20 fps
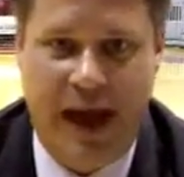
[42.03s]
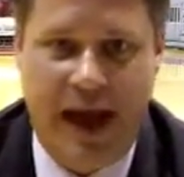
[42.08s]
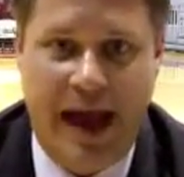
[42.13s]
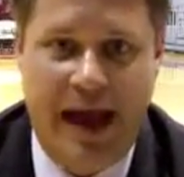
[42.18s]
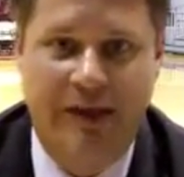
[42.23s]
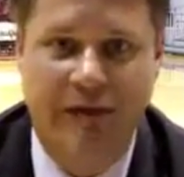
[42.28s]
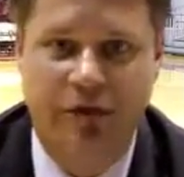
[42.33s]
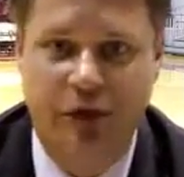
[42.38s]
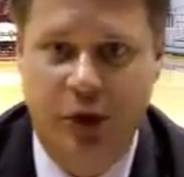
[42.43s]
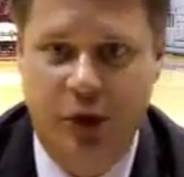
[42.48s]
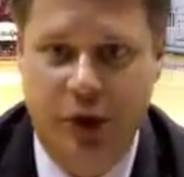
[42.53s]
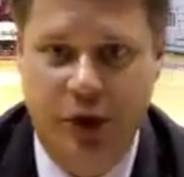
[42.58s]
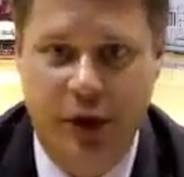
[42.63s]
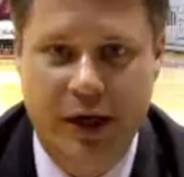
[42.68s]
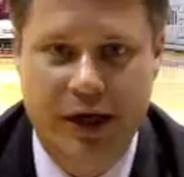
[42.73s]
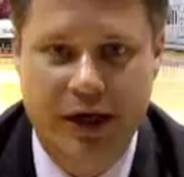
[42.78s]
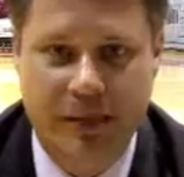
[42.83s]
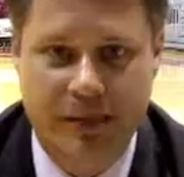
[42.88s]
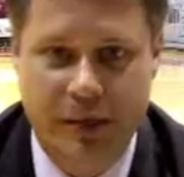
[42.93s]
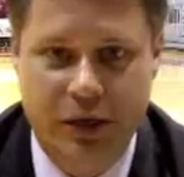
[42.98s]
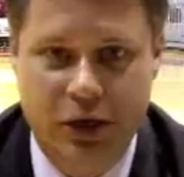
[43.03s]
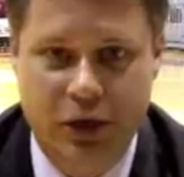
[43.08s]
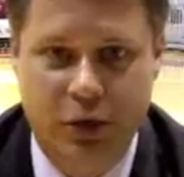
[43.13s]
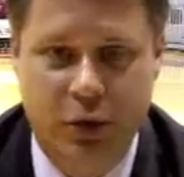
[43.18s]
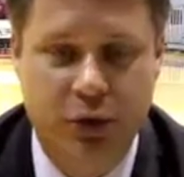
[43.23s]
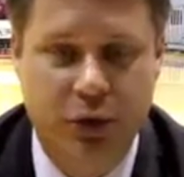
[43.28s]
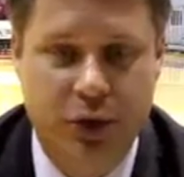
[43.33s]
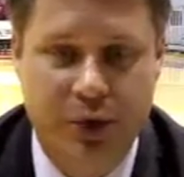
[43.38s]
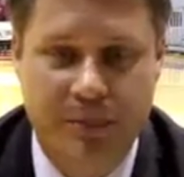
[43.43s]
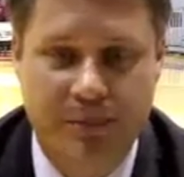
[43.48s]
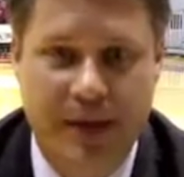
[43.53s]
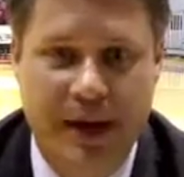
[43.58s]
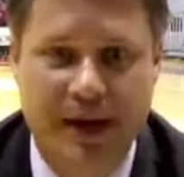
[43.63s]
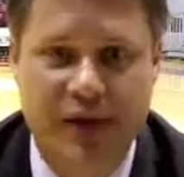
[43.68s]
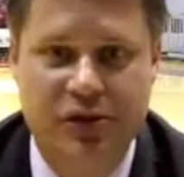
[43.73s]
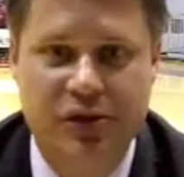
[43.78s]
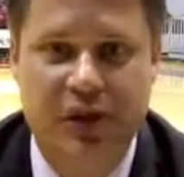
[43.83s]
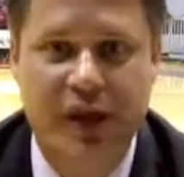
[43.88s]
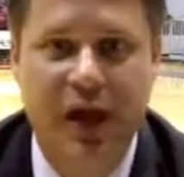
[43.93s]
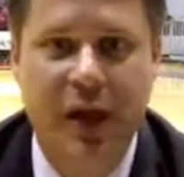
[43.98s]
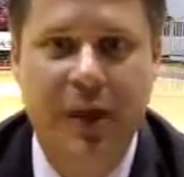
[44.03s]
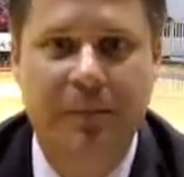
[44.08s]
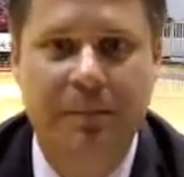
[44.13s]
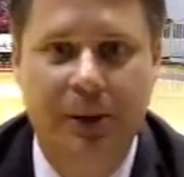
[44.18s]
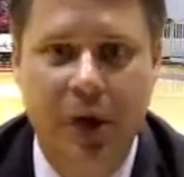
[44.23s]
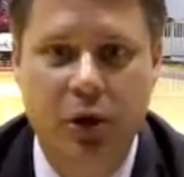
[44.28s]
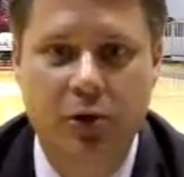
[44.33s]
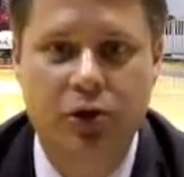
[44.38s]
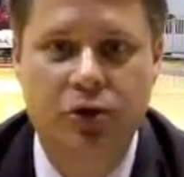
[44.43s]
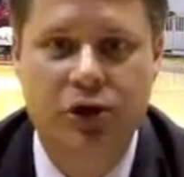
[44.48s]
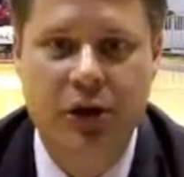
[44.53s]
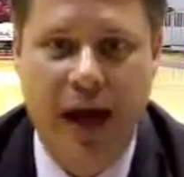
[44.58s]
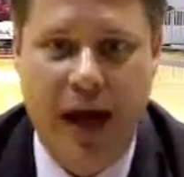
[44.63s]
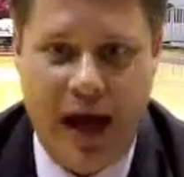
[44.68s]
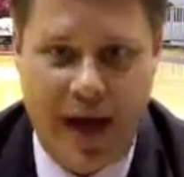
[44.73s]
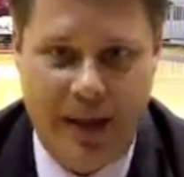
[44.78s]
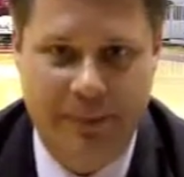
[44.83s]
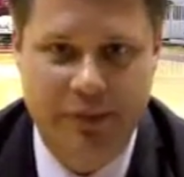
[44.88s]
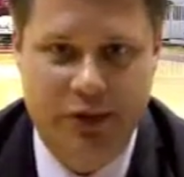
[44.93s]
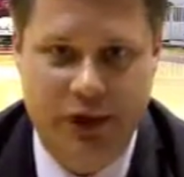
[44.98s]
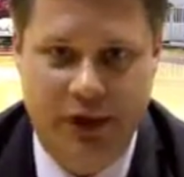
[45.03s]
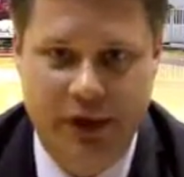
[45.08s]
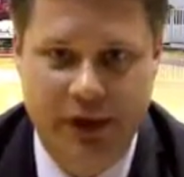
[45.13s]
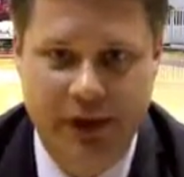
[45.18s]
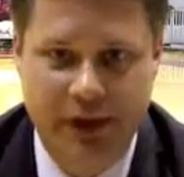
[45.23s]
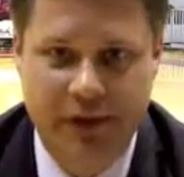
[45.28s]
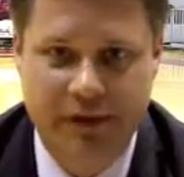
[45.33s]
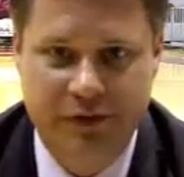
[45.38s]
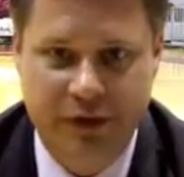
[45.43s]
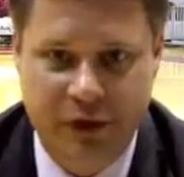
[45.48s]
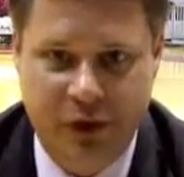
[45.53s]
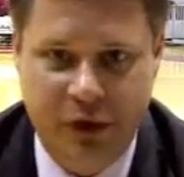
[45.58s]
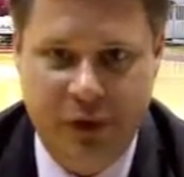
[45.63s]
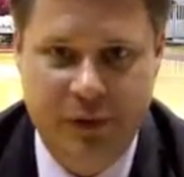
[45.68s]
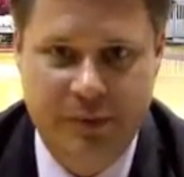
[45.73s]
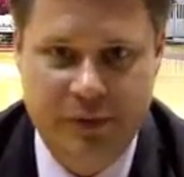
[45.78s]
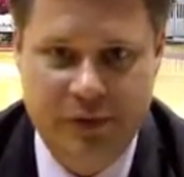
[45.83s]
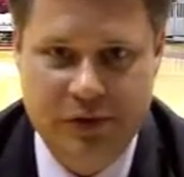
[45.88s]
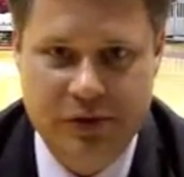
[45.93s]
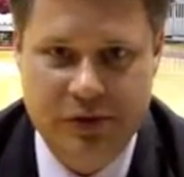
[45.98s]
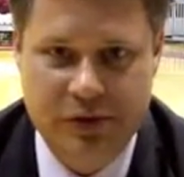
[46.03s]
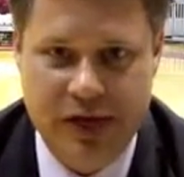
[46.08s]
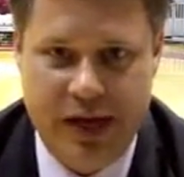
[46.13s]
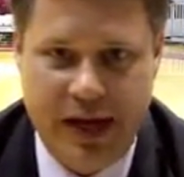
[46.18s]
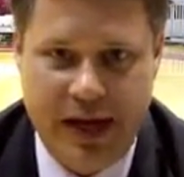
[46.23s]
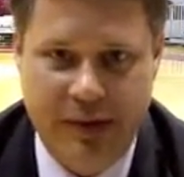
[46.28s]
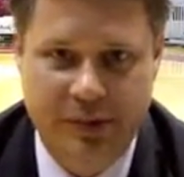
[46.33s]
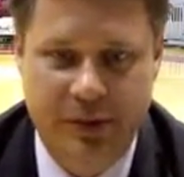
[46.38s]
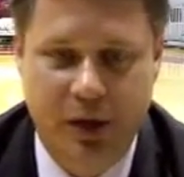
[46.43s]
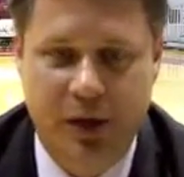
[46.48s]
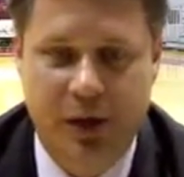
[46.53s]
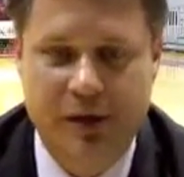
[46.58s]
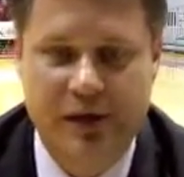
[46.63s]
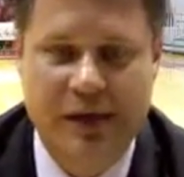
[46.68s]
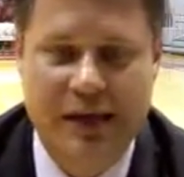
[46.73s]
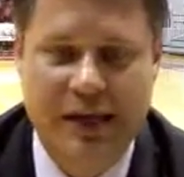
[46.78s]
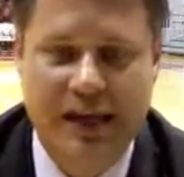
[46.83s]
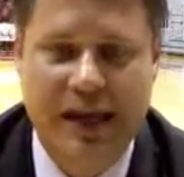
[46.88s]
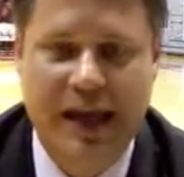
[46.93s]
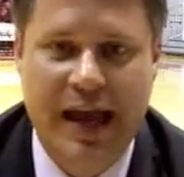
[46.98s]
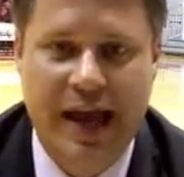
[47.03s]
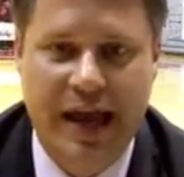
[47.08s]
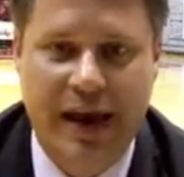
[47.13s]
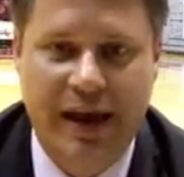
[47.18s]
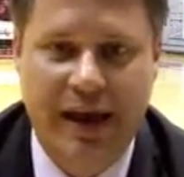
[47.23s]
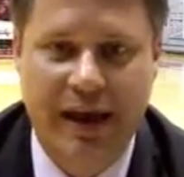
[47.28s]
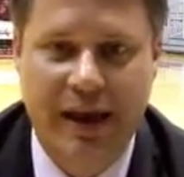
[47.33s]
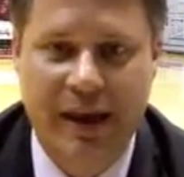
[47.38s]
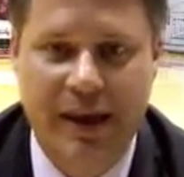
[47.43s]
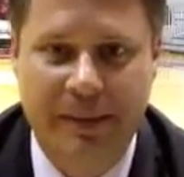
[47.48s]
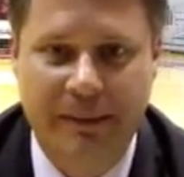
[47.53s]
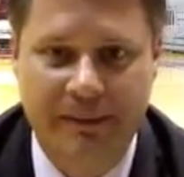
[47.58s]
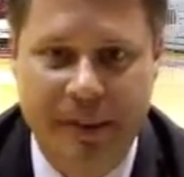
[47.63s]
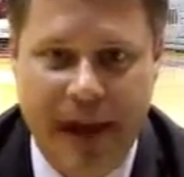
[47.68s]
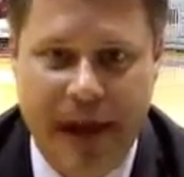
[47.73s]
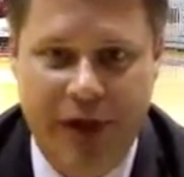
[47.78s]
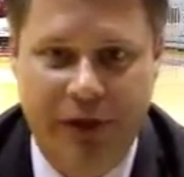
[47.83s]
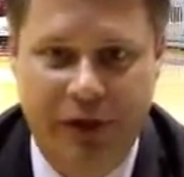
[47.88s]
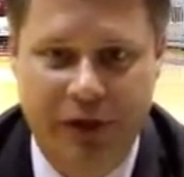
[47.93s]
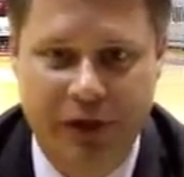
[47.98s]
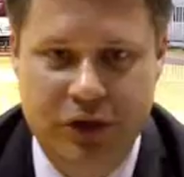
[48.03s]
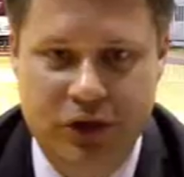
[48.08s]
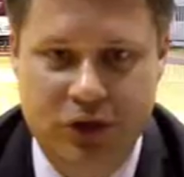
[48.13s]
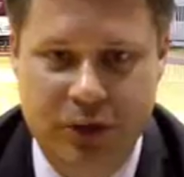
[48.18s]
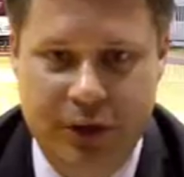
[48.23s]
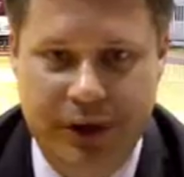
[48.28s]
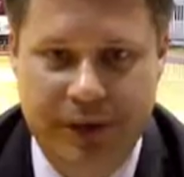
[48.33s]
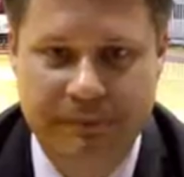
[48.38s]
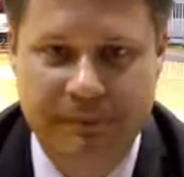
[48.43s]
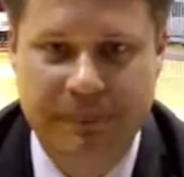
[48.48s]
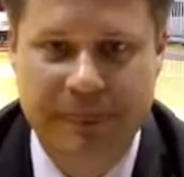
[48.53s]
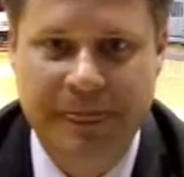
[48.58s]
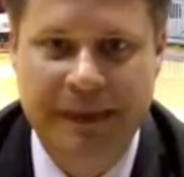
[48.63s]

After Green and Mitchell, your best post option for the Crimson Tide, because he had a mouth injury